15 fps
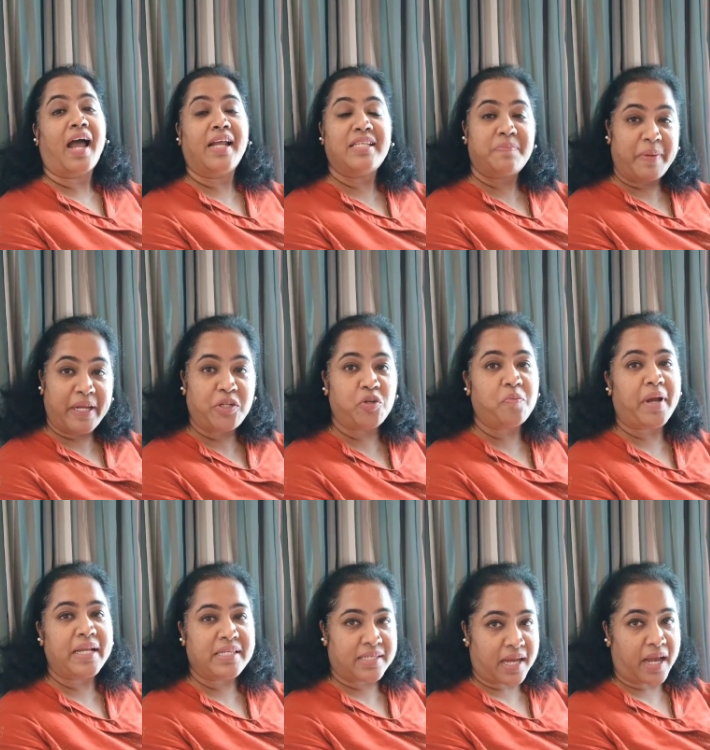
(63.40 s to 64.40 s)
I speak to
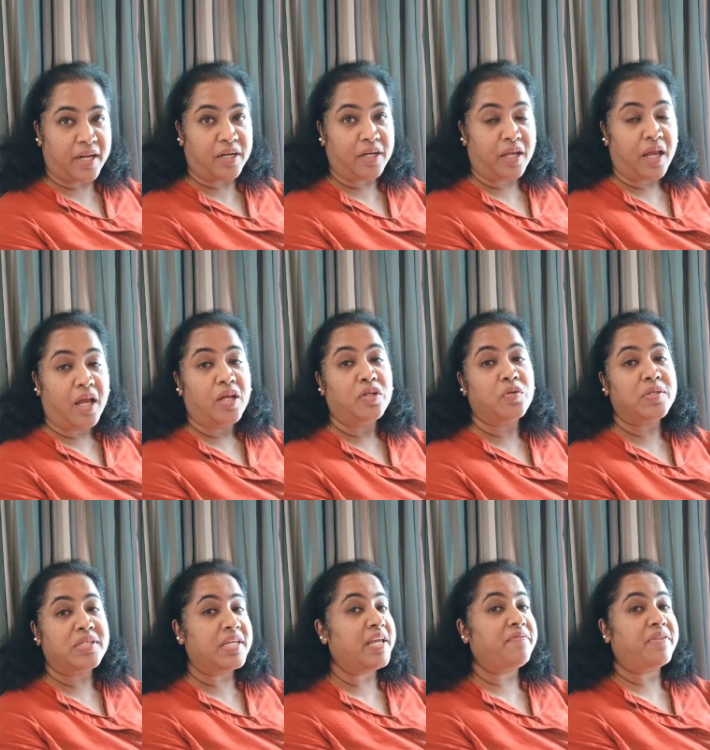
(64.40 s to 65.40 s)
my son to
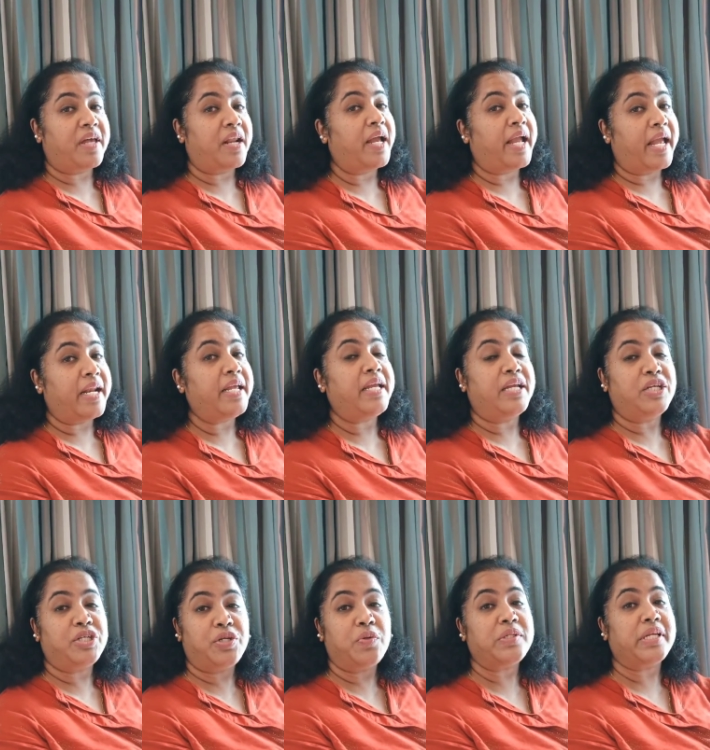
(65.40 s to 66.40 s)
see if there are any
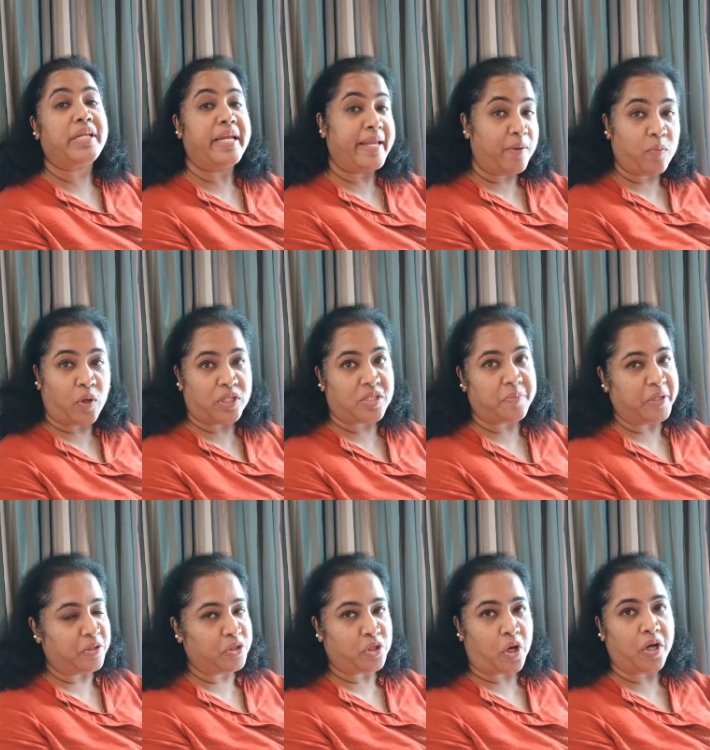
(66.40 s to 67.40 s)
issues that he wants
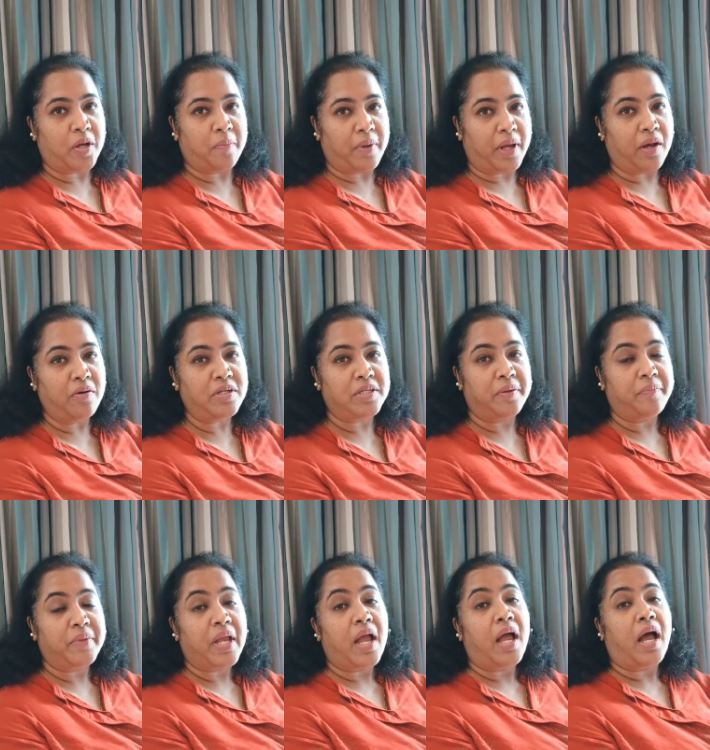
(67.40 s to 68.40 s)
me to talk about.
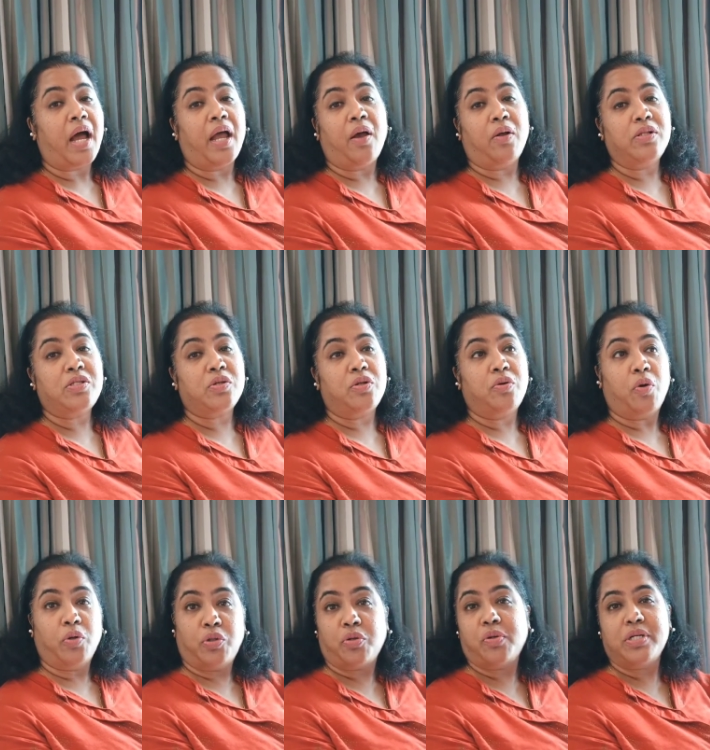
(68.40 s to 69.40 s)
I also
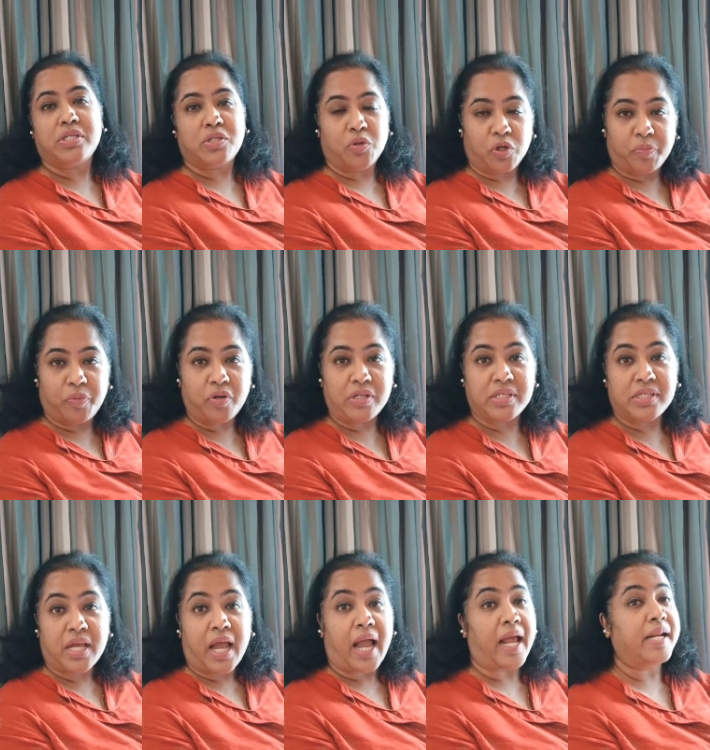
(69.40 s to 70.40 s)
go through his
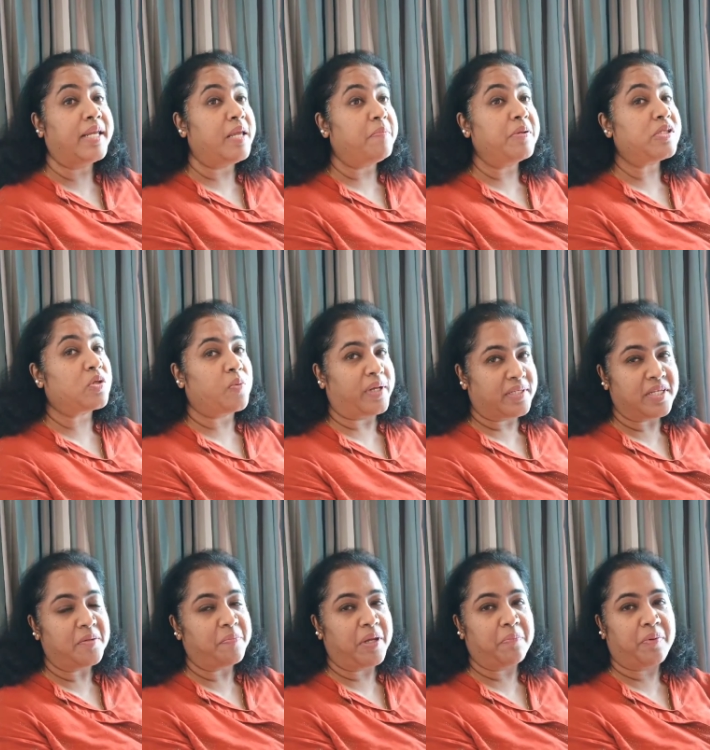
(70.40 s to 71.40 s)
notebooks and keep his
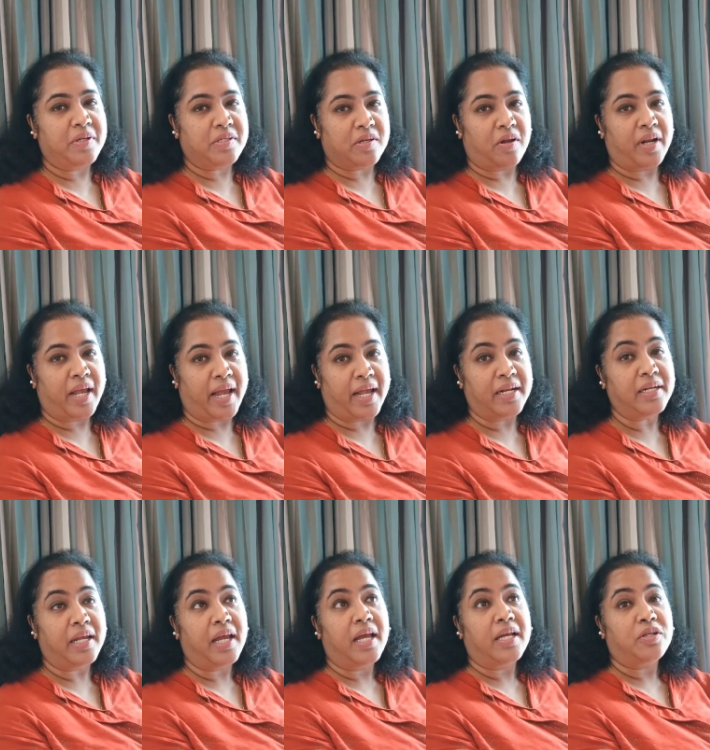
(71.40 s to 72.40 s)
question papers on
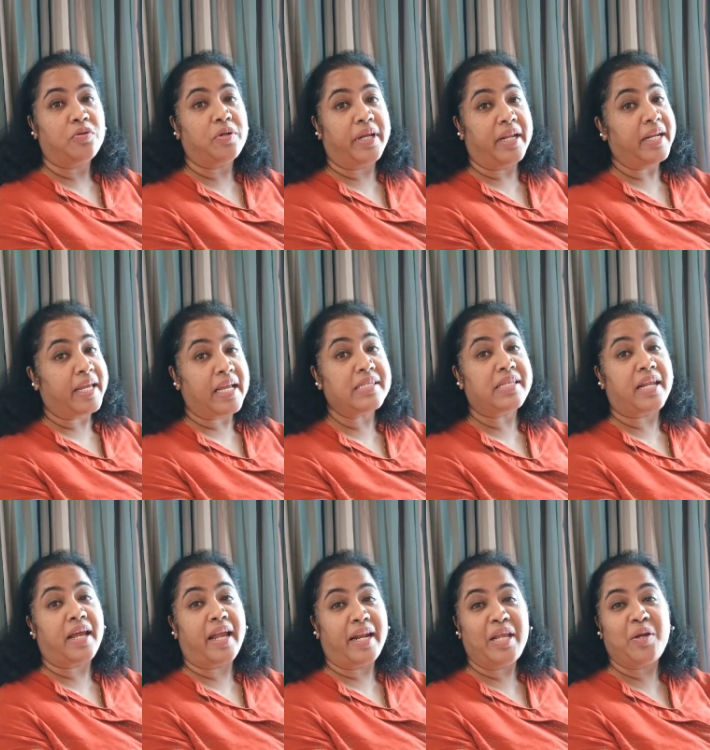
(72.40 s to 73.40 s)
hand in case
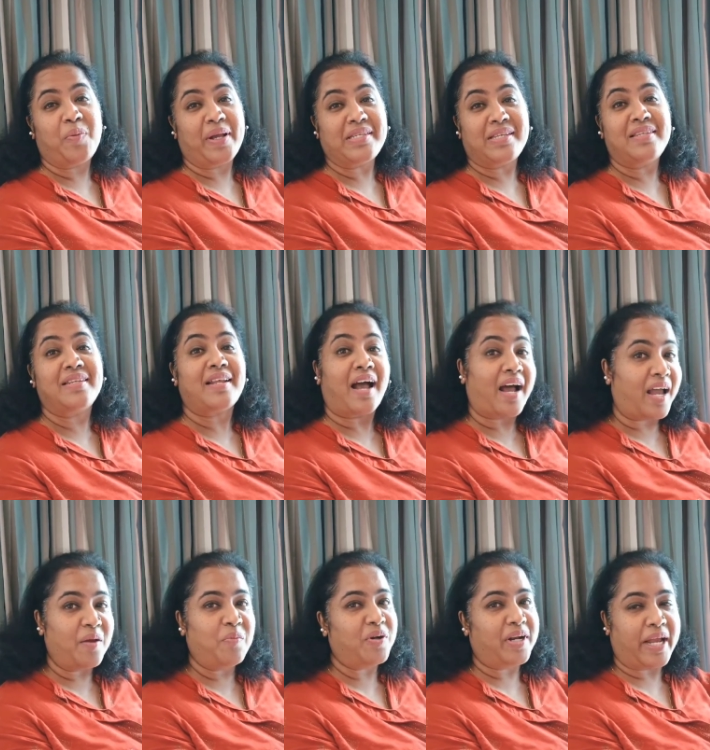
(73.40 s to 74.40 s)
there are any questions that
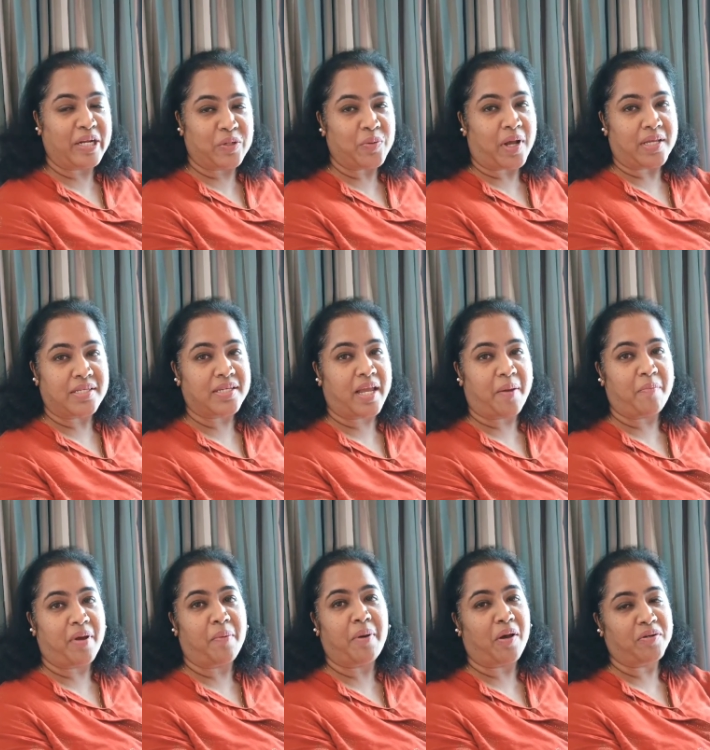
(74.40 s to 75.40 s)
I would like to ask
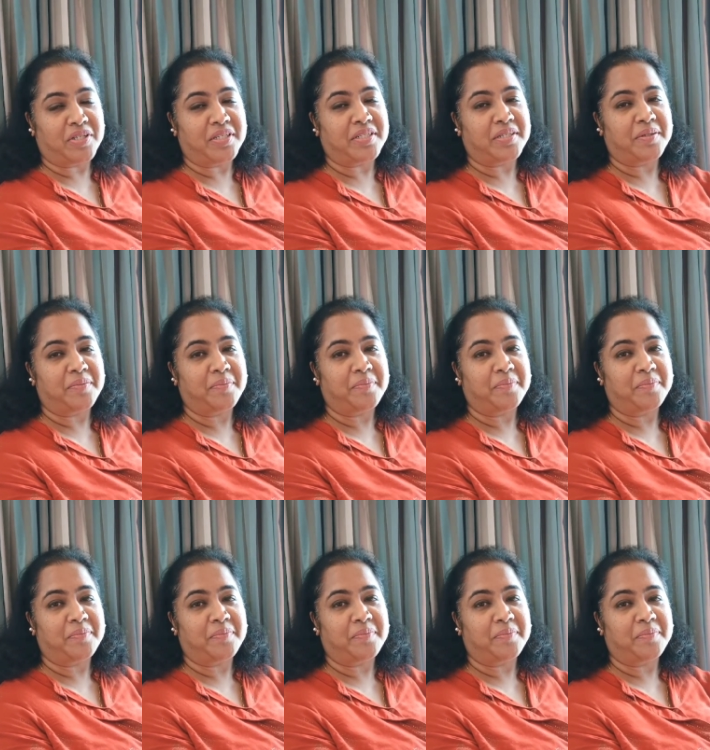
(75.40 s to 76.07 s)
him about it.